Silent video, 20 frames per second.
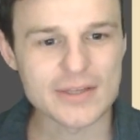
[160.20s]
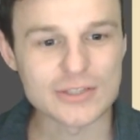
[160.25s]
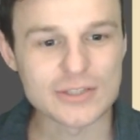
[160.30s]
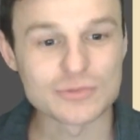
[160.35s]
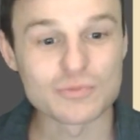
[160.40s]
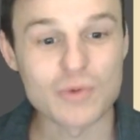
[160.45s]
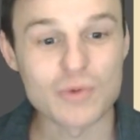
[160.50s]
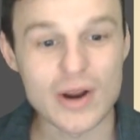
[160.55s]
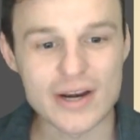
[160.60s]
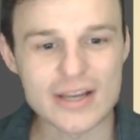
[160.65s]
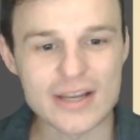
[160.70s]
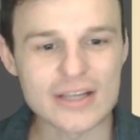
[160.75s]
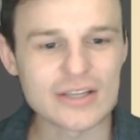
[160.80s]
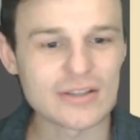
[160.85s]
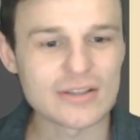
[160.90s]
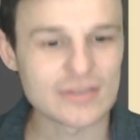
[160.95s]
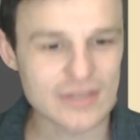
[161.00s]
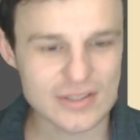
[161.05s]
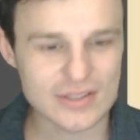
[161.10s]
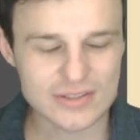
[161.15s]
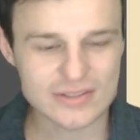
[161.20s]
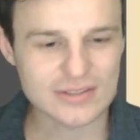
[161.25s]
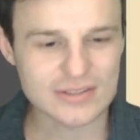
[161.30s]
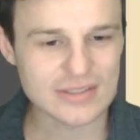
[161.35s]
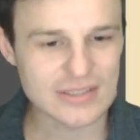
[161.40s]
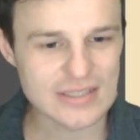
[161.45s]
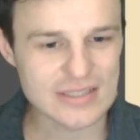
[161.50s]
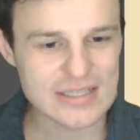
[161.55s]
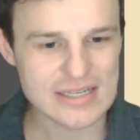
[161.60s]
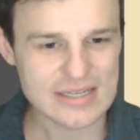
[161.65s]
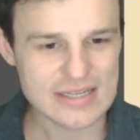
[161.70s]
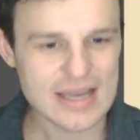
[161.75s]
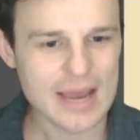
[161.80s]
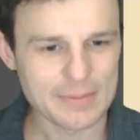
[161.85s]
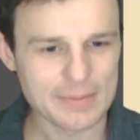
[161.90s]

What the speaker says: is running the